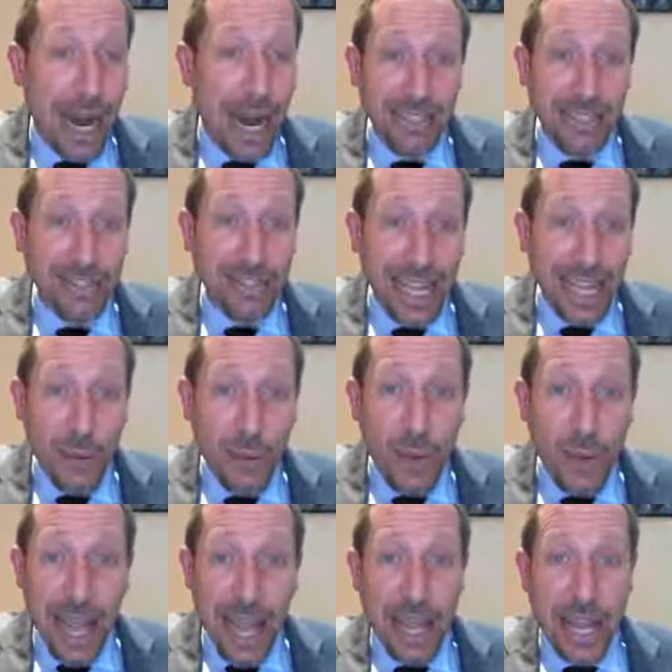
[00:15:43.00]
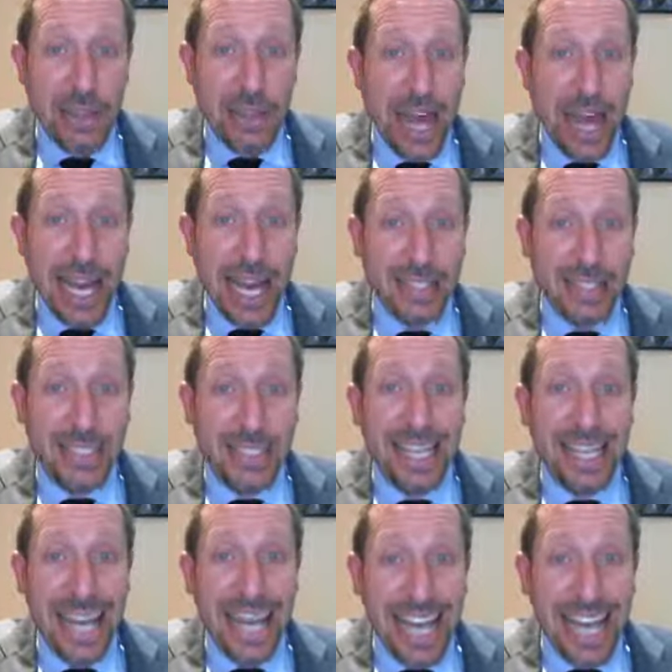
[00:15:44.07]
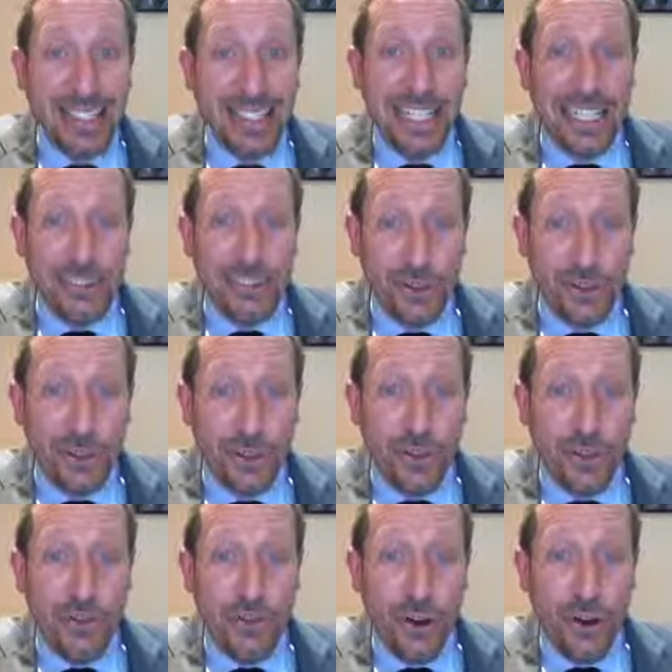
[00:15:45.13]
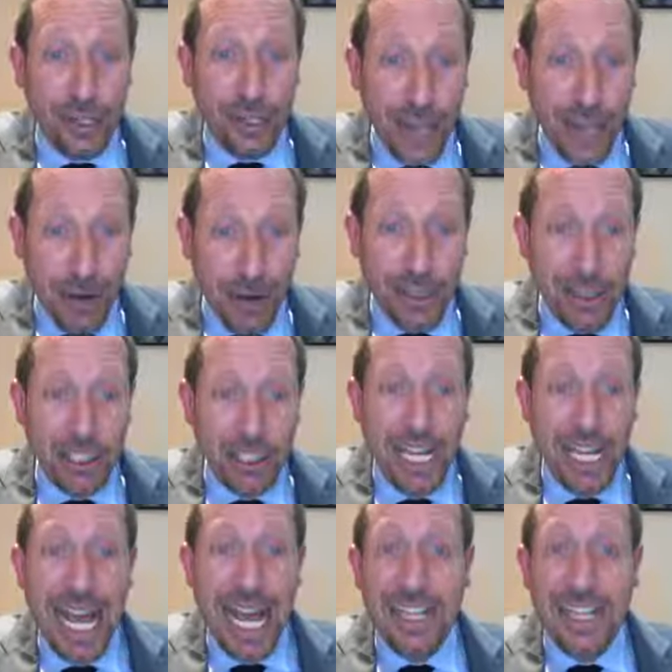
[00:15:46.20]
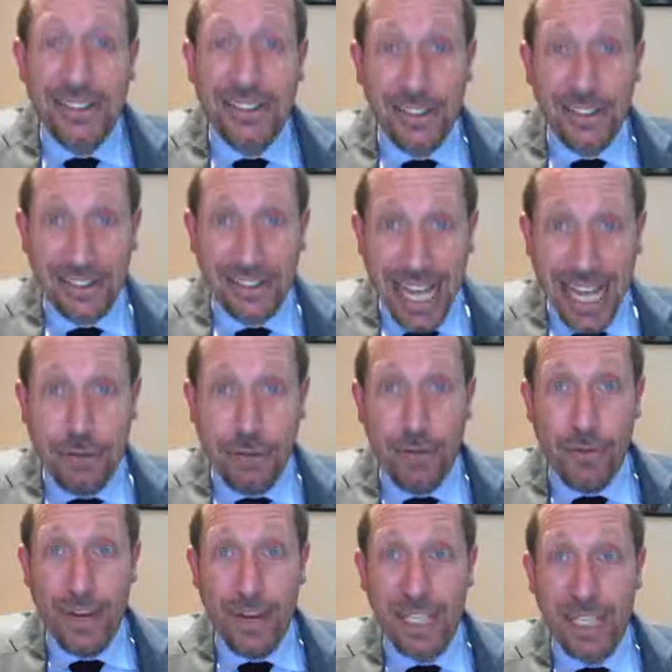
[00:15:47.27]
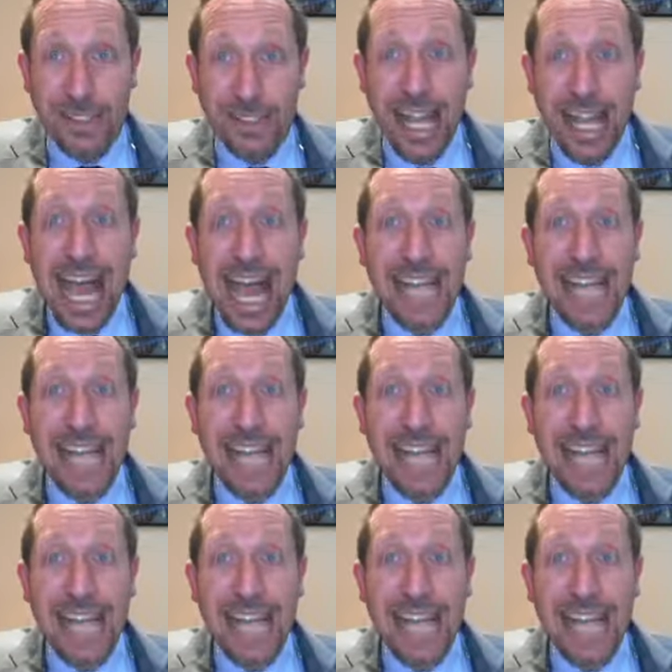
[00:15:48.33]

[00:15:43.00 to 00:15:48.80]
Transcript: uh, the same way that Yael is lauded for her courage and self sacrifice